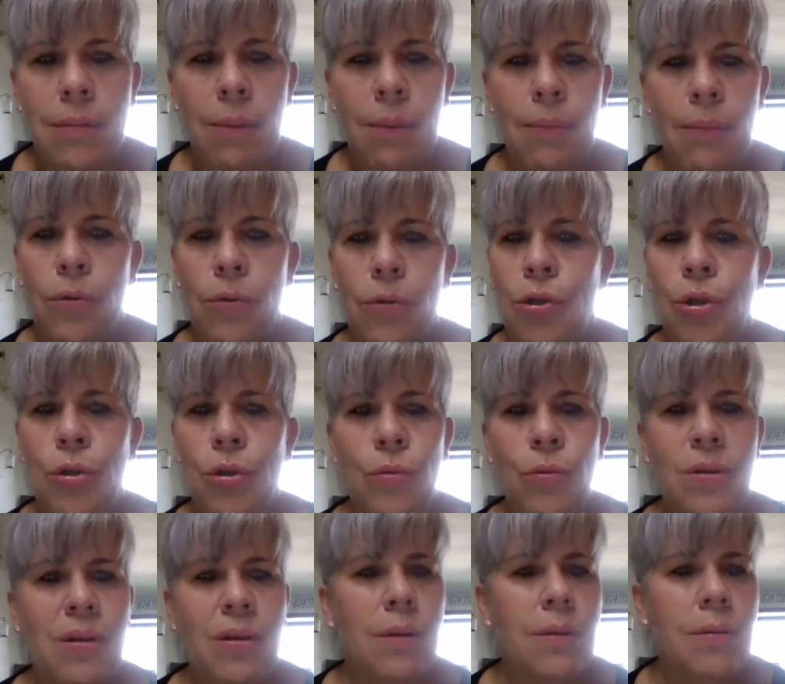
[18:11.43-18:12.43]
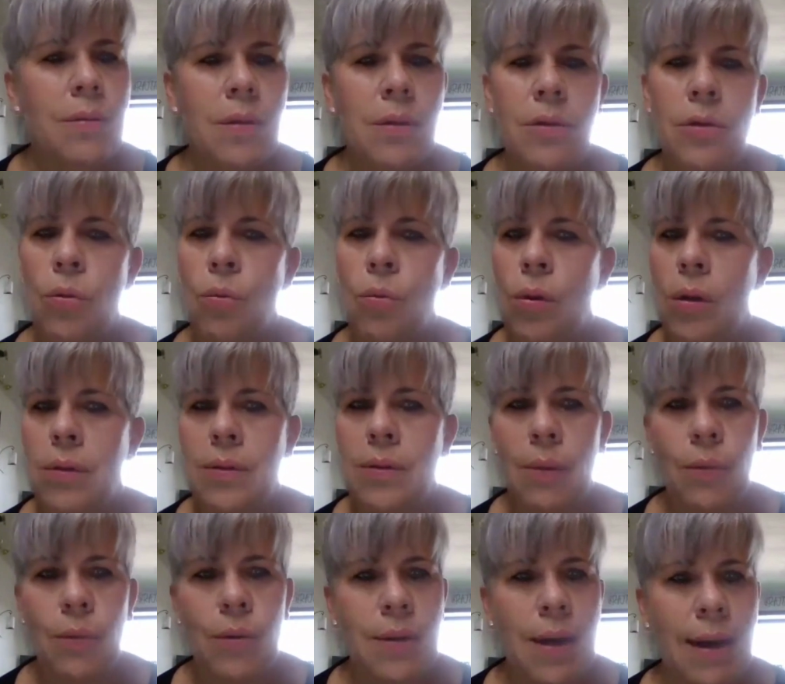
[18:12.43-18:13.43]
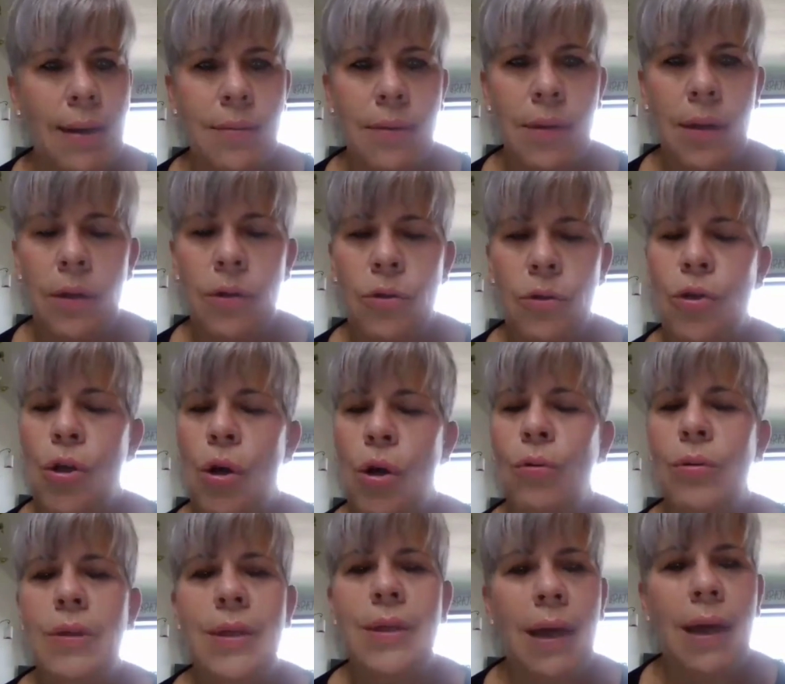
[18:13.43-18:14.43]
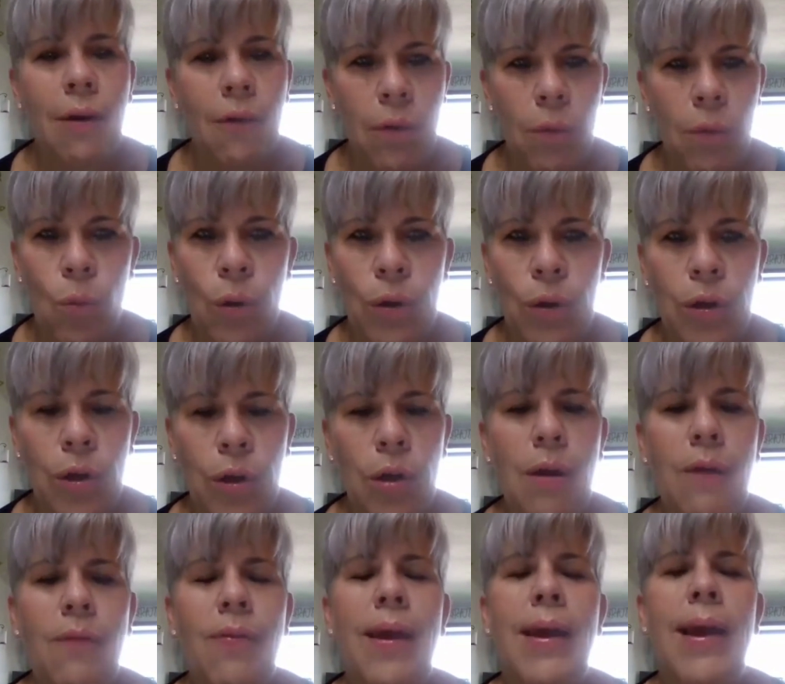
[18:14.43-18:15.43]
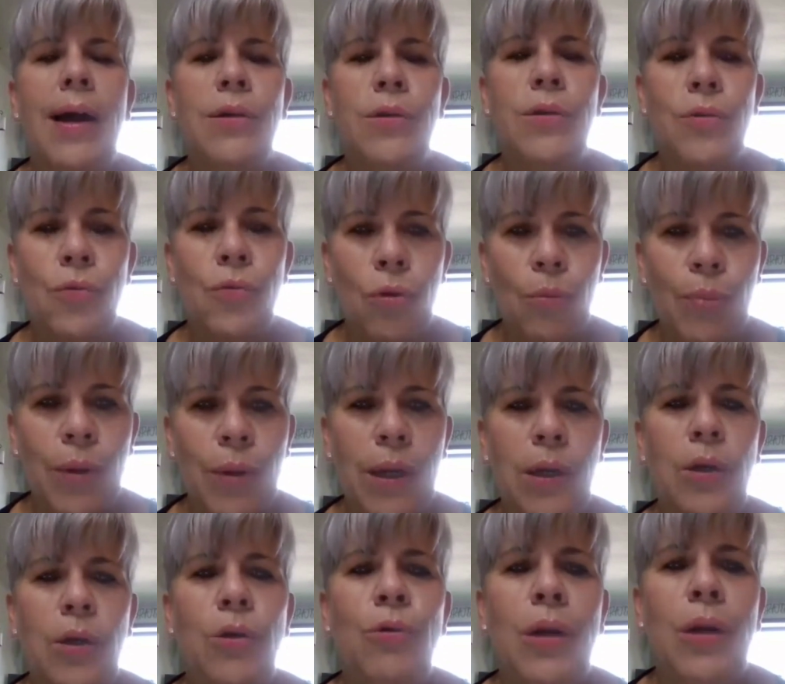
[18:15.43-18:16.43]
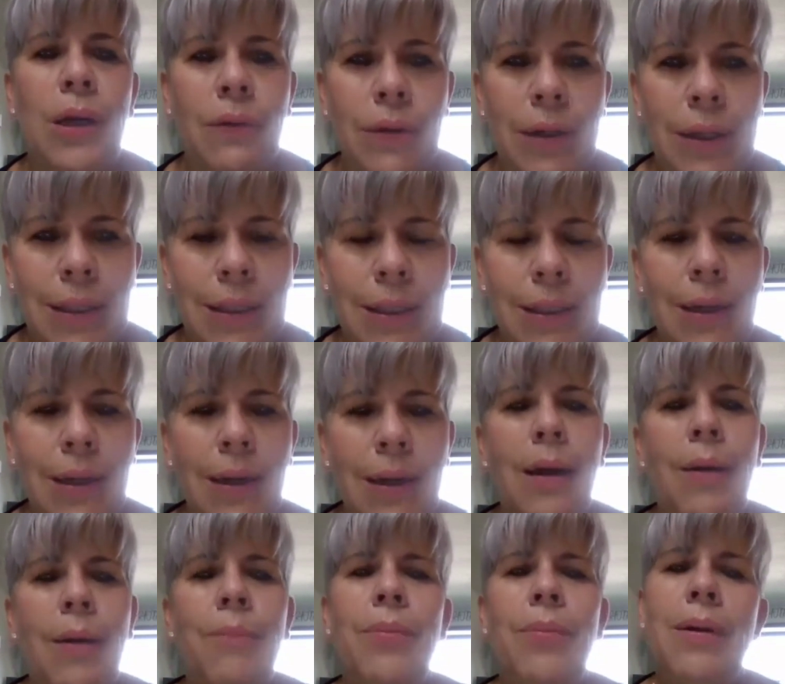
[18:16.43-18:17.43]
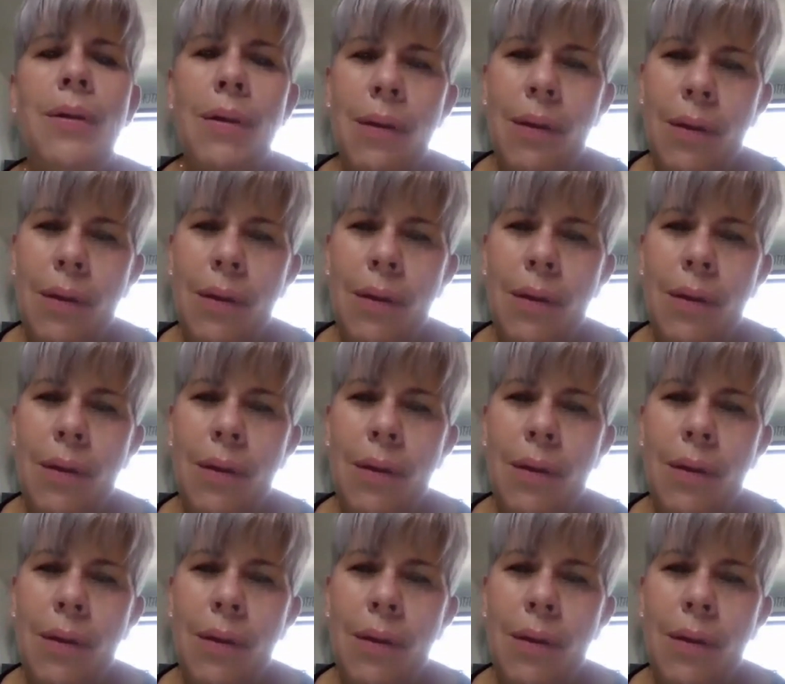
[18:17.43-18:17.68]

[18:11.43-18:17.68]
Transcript: Number two is listen to what someone's asking. Don't tell them what if they ask for your opinion, you give it. But